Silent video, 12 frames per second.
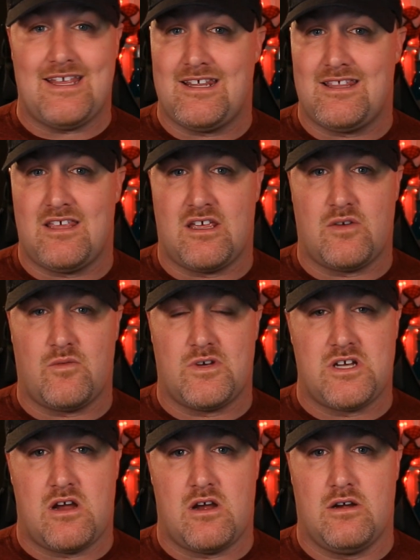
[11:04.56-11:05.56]
anything in
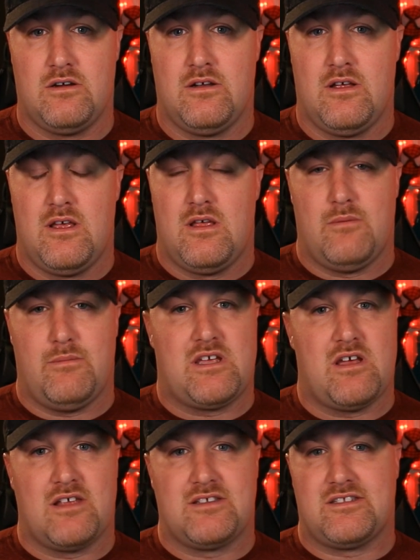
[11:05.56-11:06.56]
return,
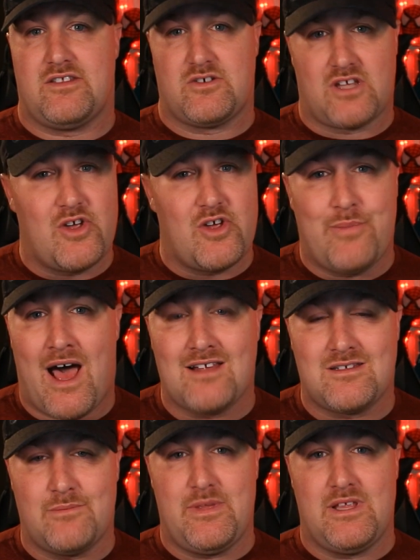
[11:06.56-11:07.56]
because there's a good
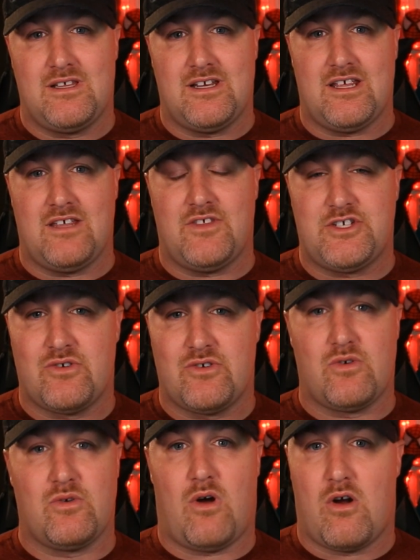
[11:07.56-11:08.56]
possibility that
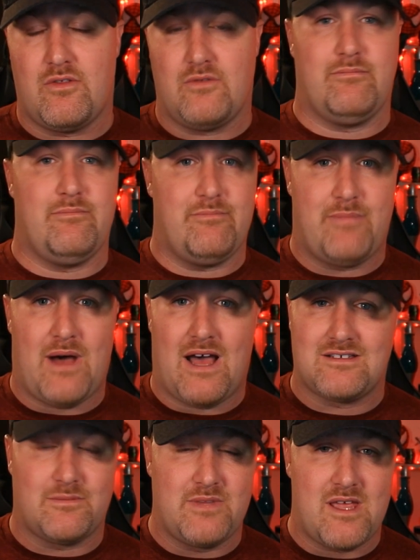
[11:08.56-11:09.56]
you are
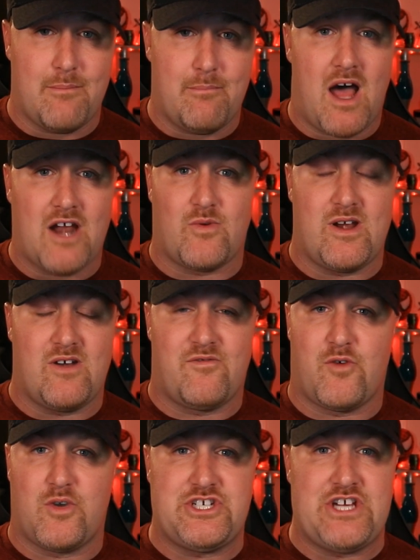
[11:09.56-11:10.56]
possibly a moderator
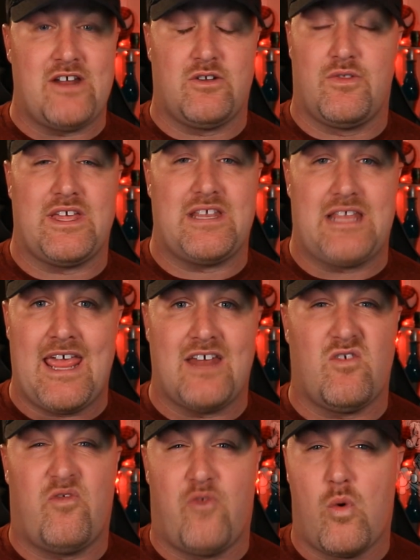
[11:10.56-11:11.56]
for a channel that can't
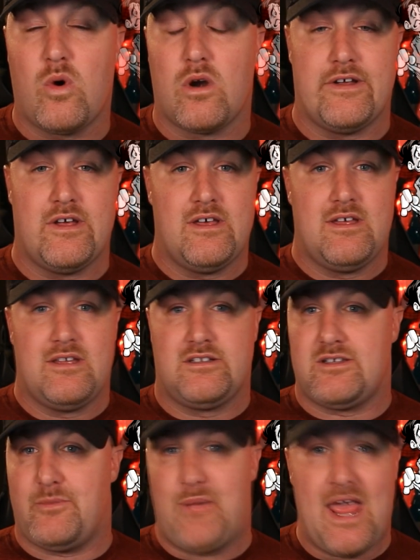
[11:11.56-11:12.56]
afford
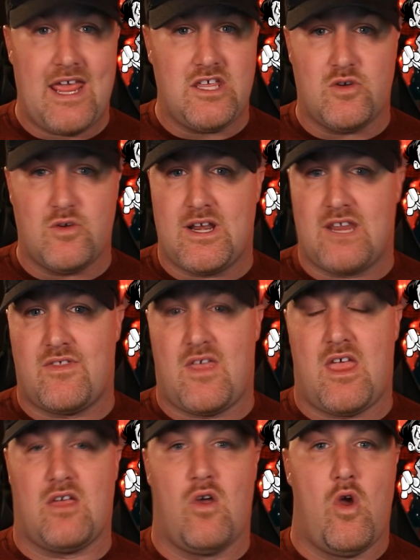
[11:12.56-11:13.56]
to pay you
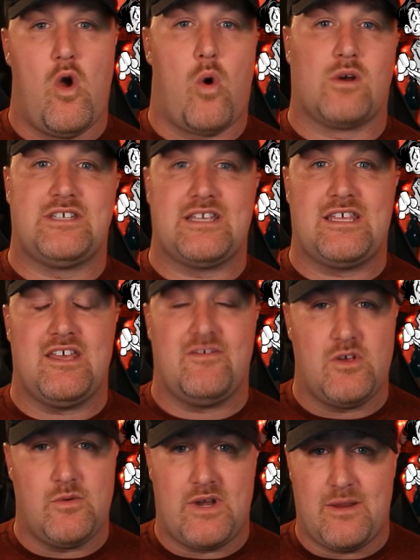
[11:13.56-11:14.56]
anything or to give
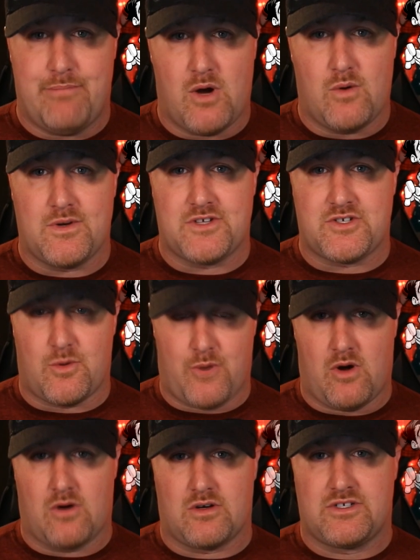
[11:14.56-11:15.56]
you any bonus or
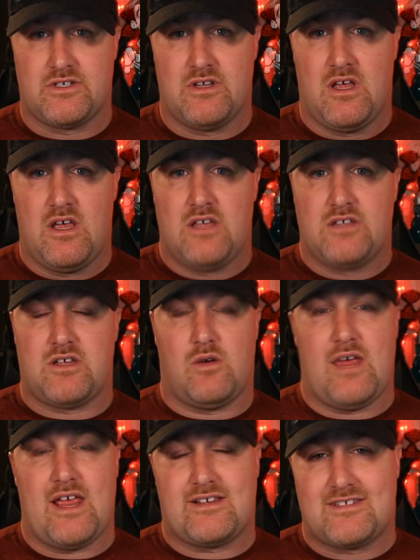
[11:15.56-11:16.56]
perks. So
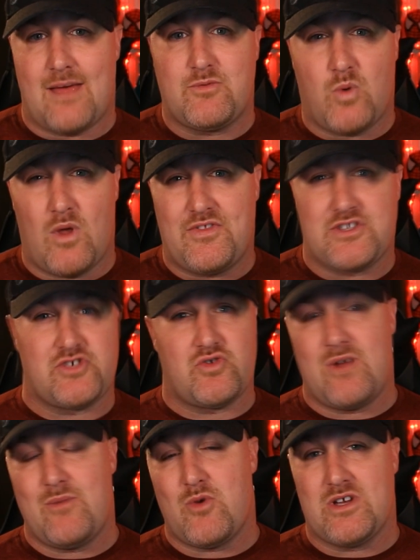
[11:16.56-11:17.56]
accept what the
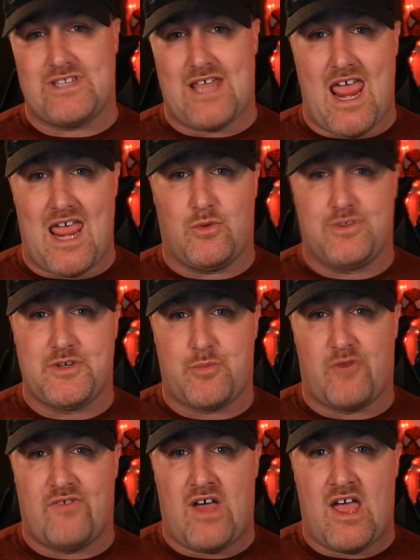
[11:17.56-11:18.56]
streamer is able to
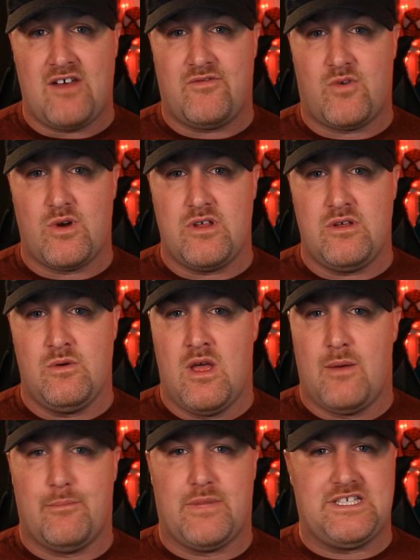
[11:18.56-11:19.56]
provide for you,
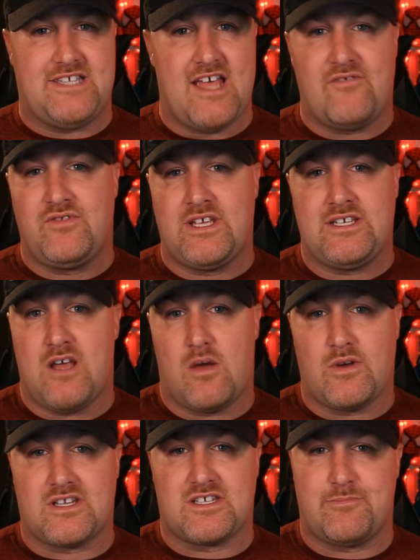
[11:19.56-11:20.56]
but definitely don't
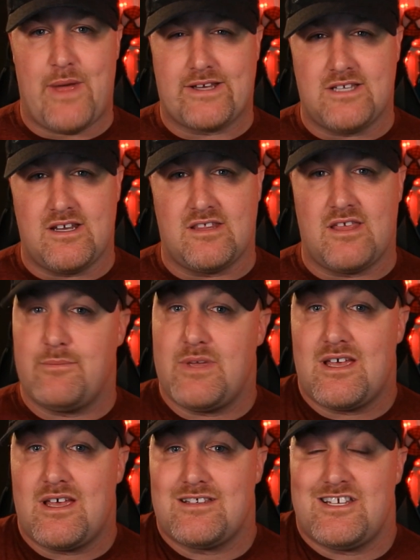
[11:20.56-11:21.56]
expect anything,
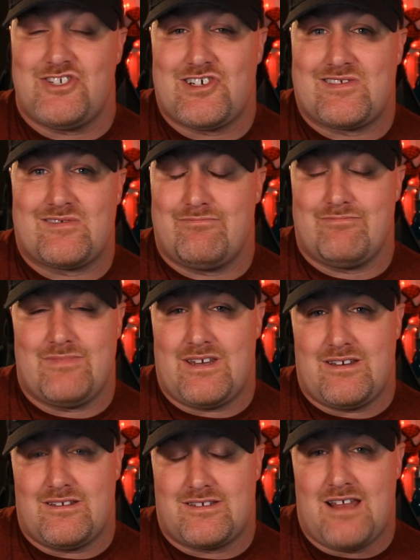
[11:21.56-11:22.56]
because it's
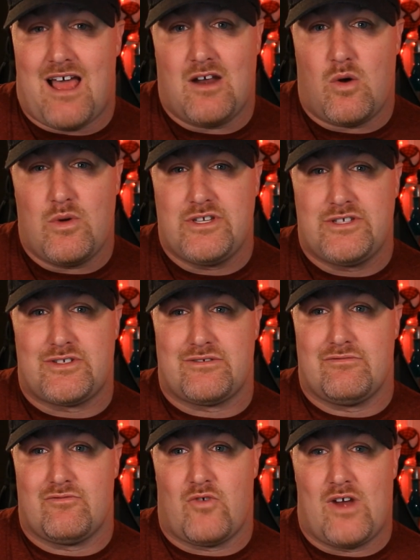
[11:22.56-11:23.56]
not always
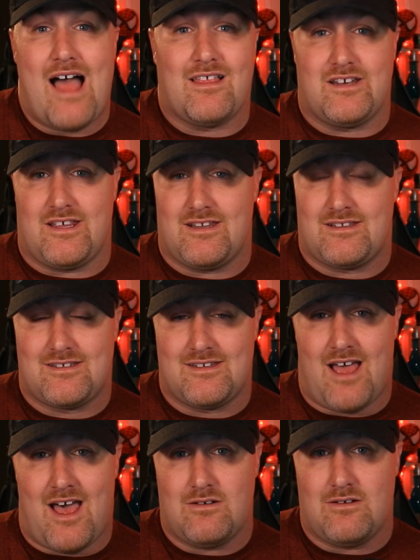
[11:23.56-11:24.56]
reality. It's
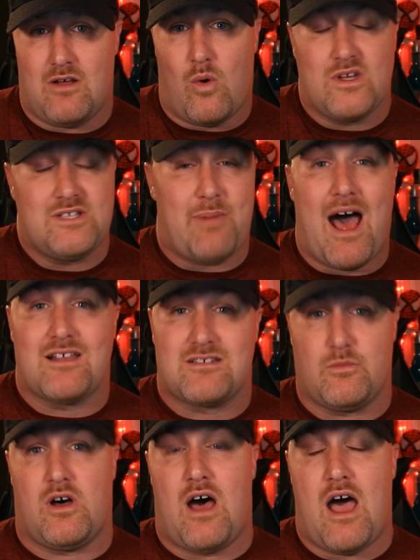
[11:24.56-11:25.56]
not always
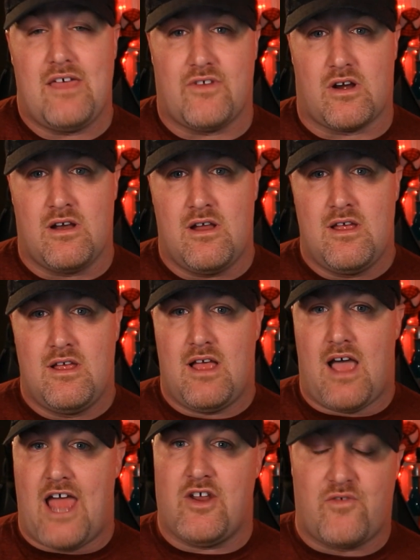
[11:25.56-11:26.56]
possible either.
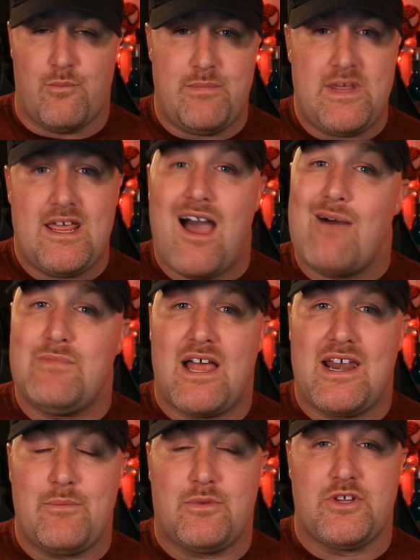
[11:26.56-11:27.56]
I know for me, I'm not
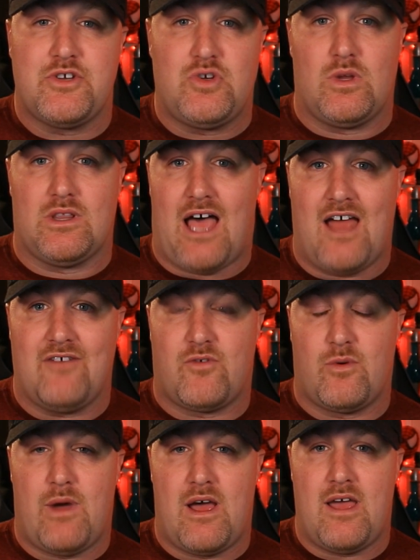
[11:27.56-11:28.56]
able to do a lot
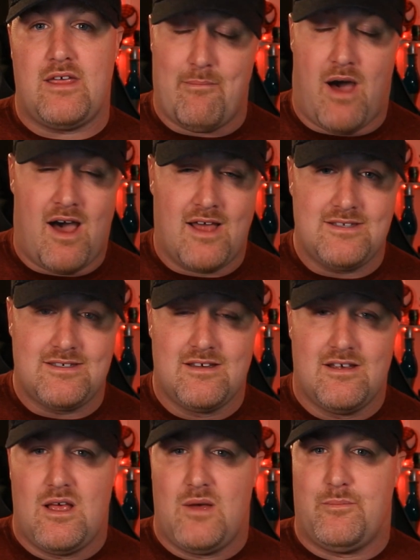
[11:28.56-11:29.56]
for my mods,
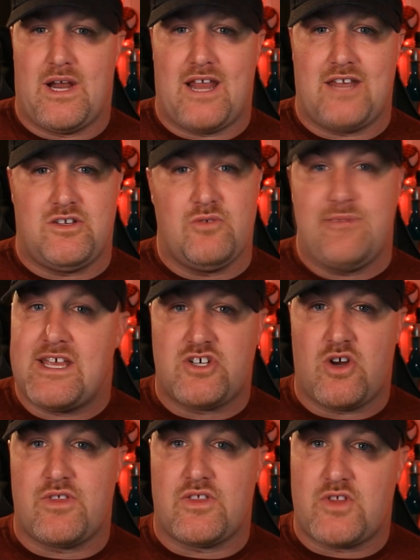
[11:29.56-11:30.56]
but I do make
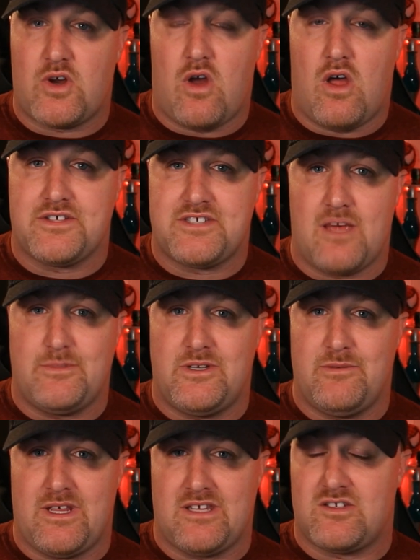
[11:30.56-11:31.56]
sure that they're all subbed to
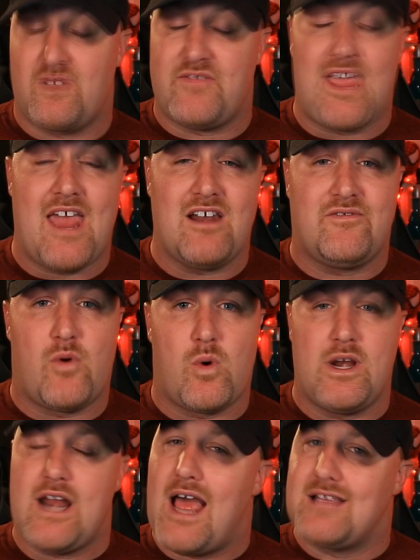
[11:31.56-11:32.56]
me. So if they can't afford
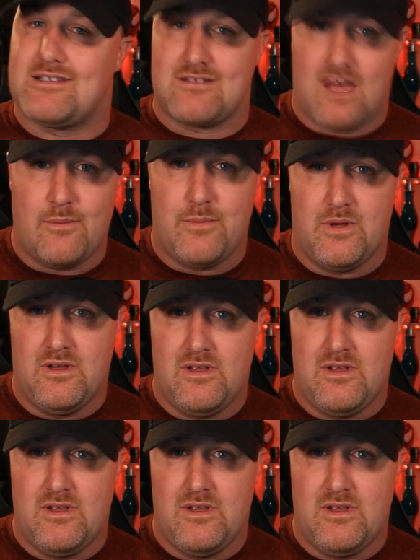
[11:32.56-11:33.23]
it, I sub